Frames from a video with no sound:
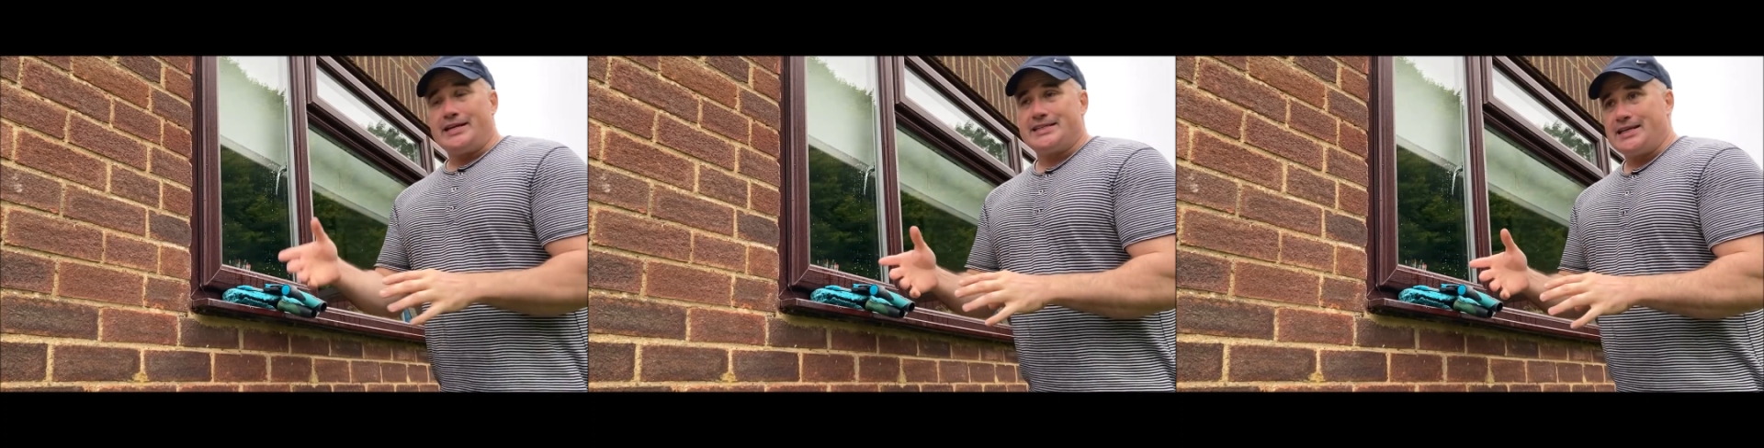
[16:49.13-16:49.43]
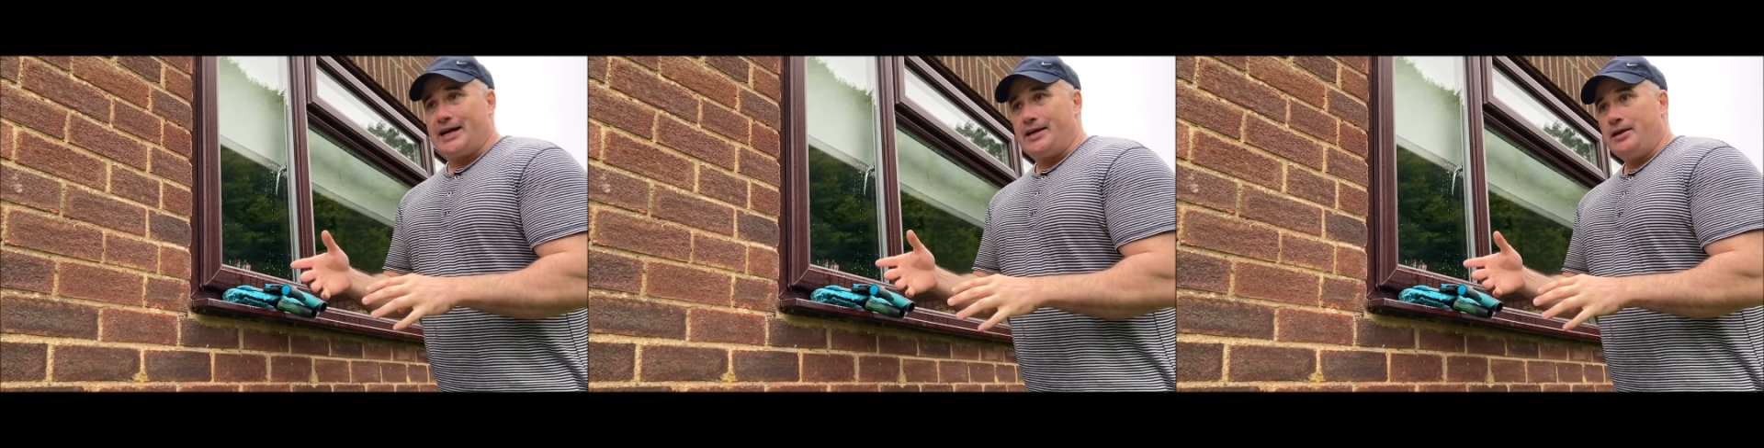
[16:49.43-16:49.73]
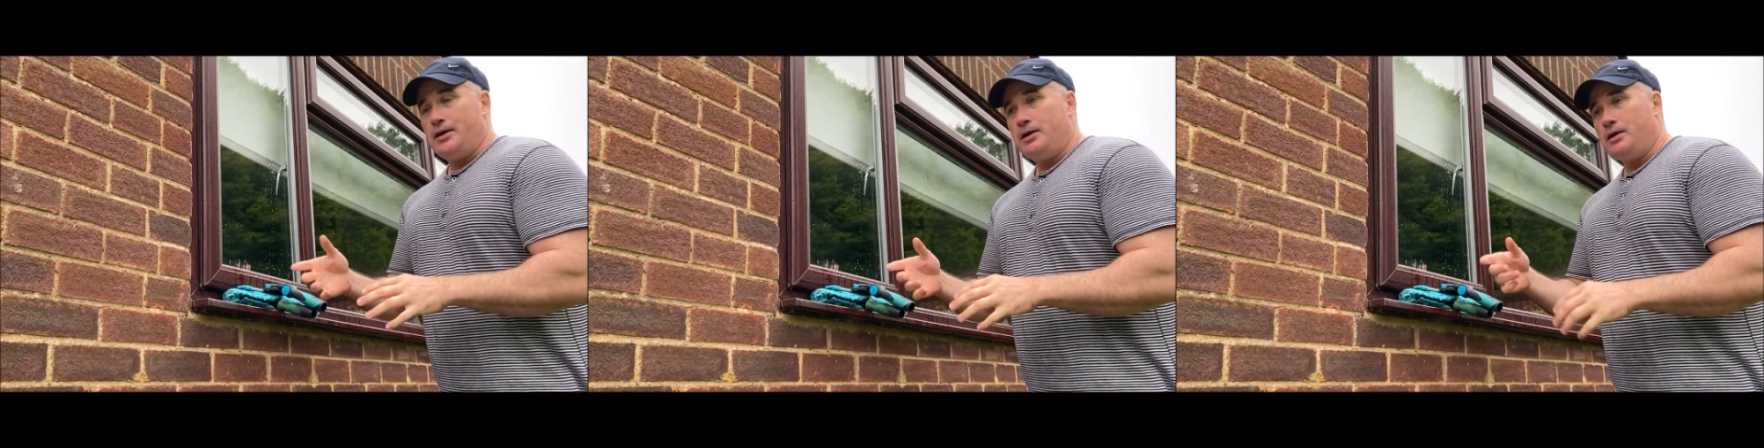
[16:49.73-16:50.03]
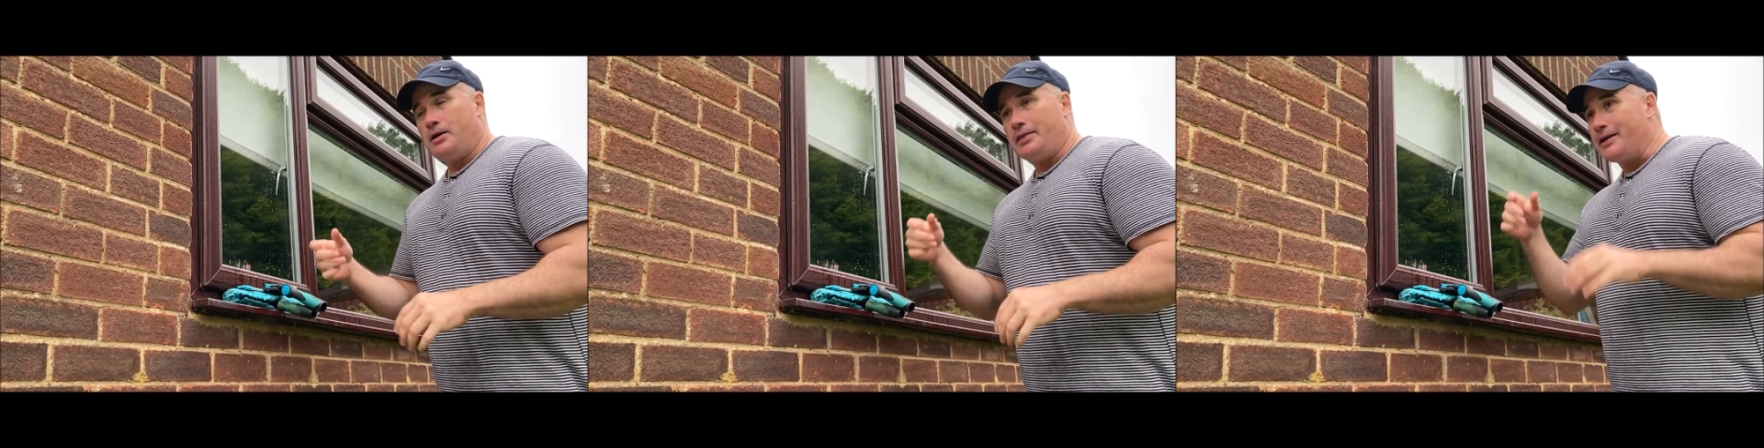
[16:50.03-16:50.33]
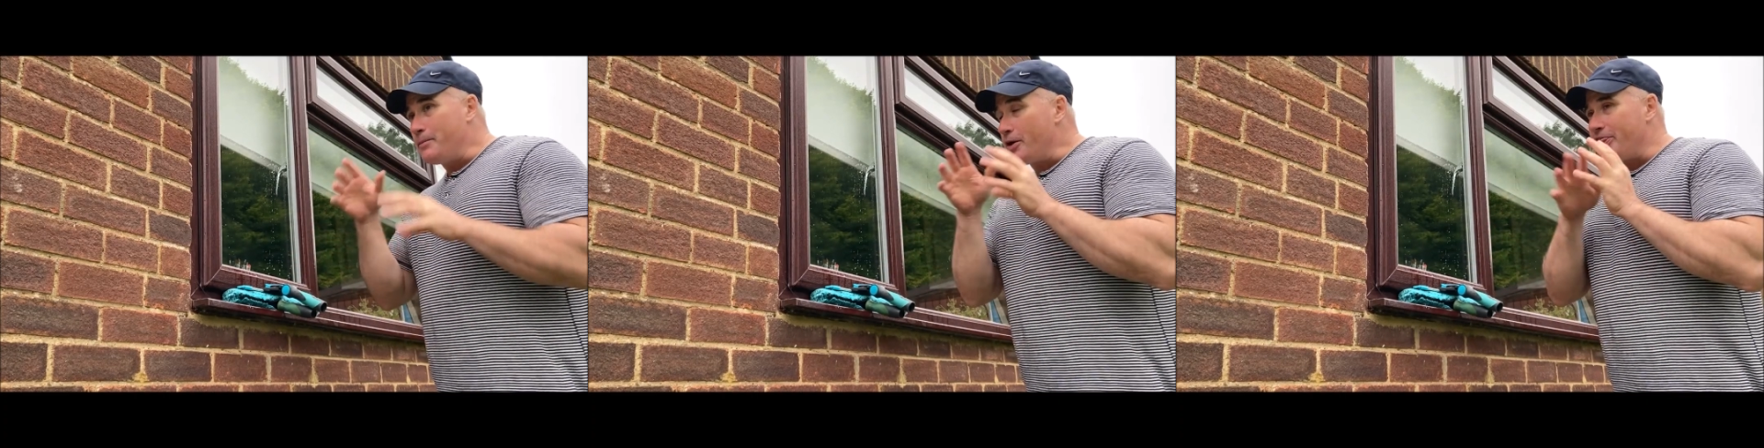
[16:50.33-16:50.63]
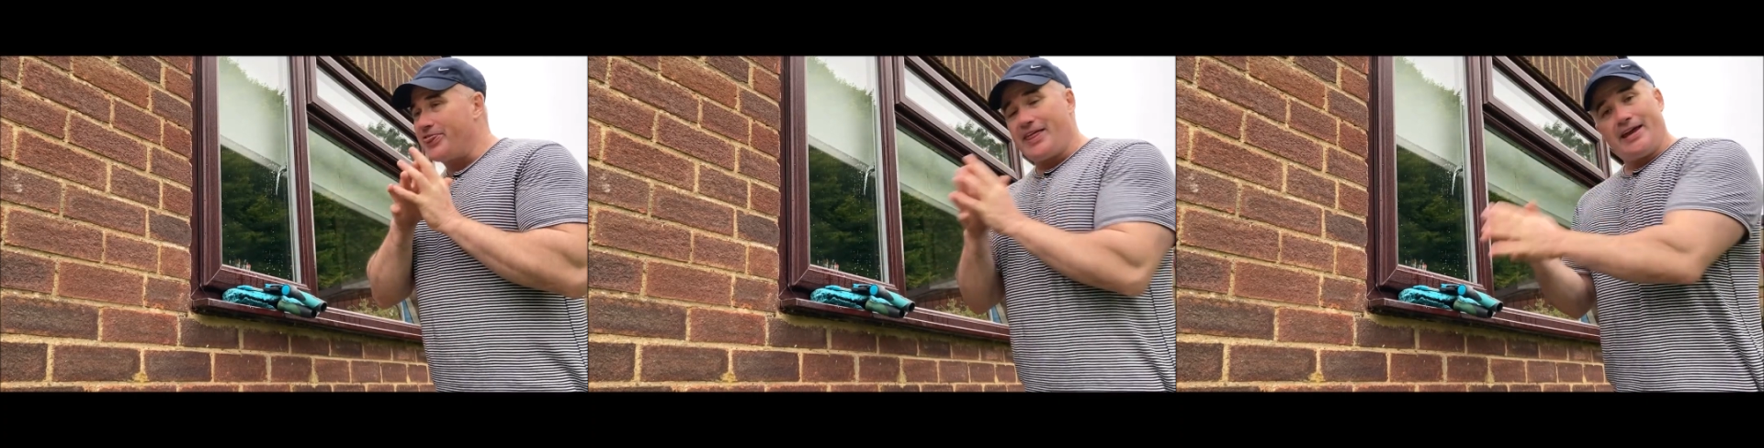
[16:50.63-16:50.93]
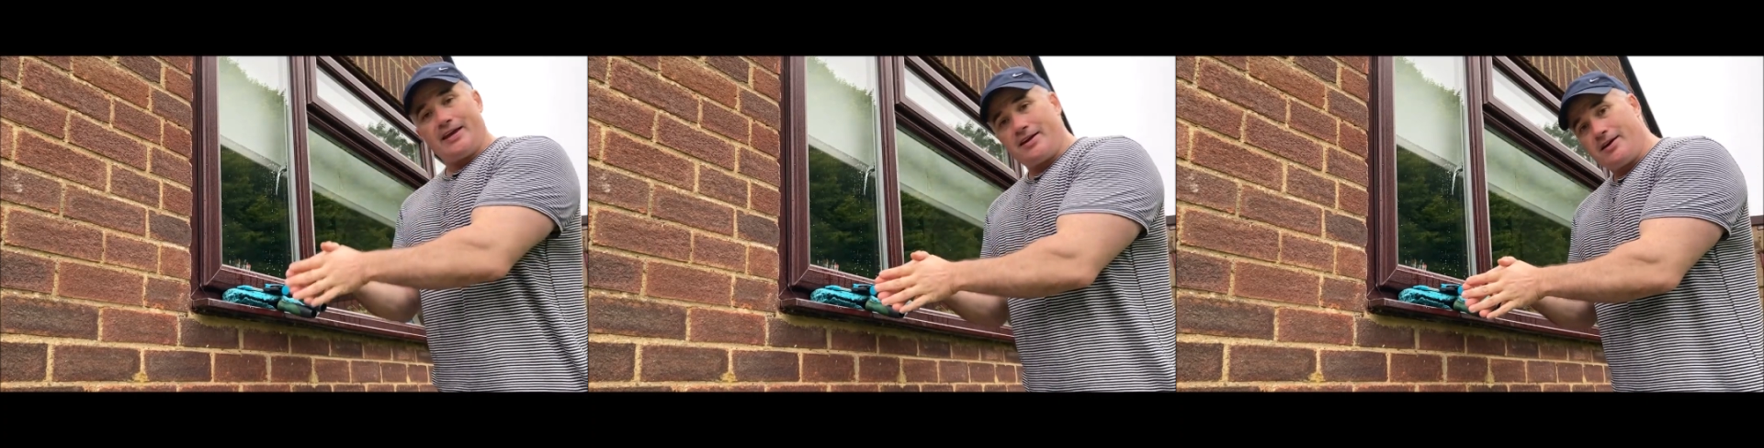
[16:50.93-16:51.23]
say, they might
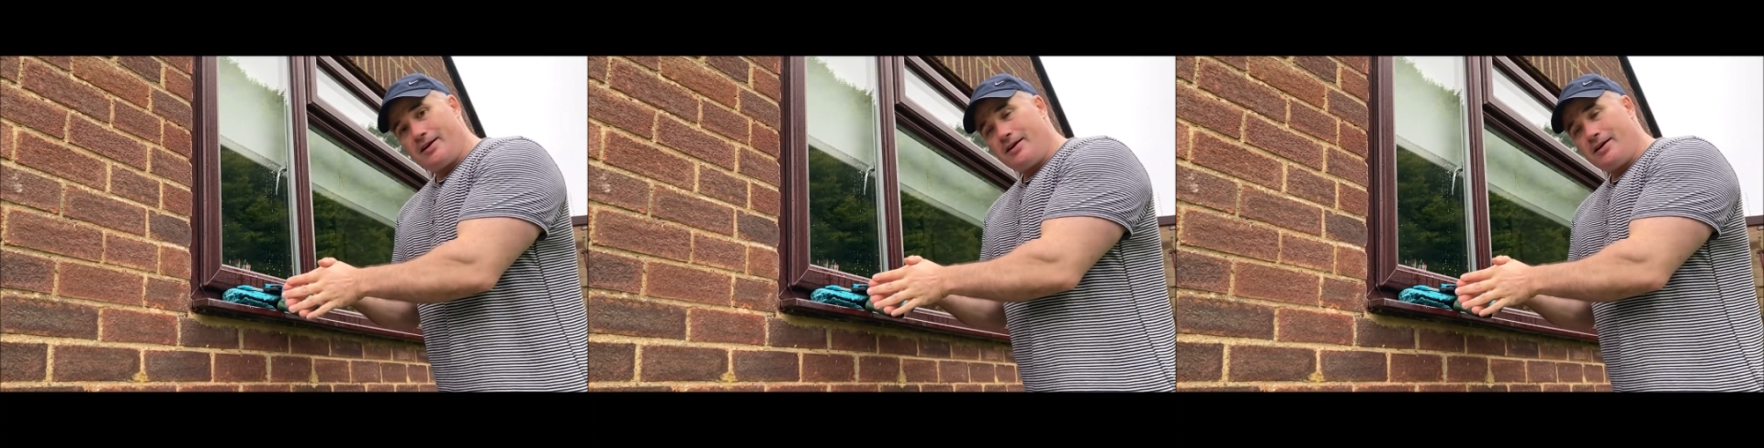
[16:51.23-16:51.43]
think,